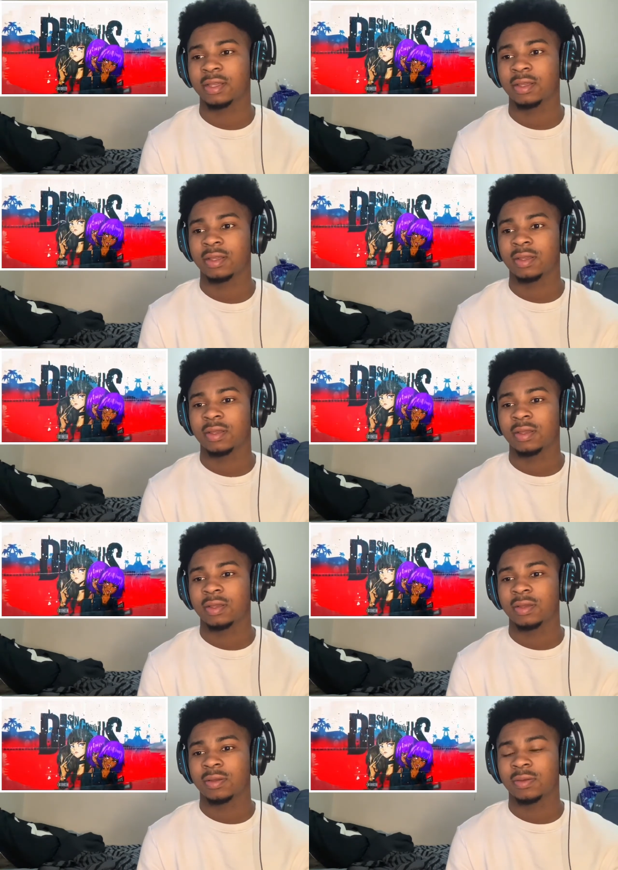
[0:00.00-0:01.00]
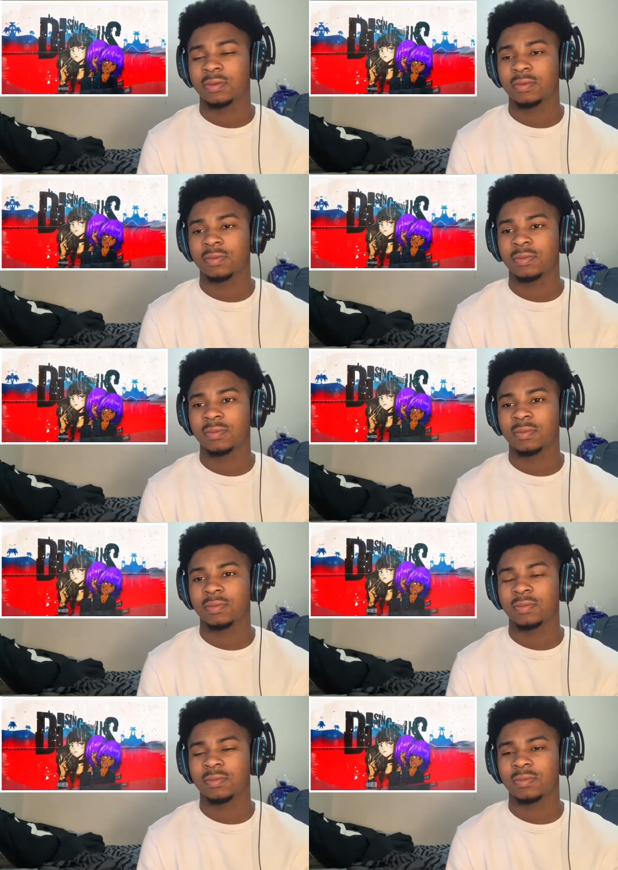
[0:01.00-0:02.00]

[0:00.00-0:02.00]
Nobody speaks.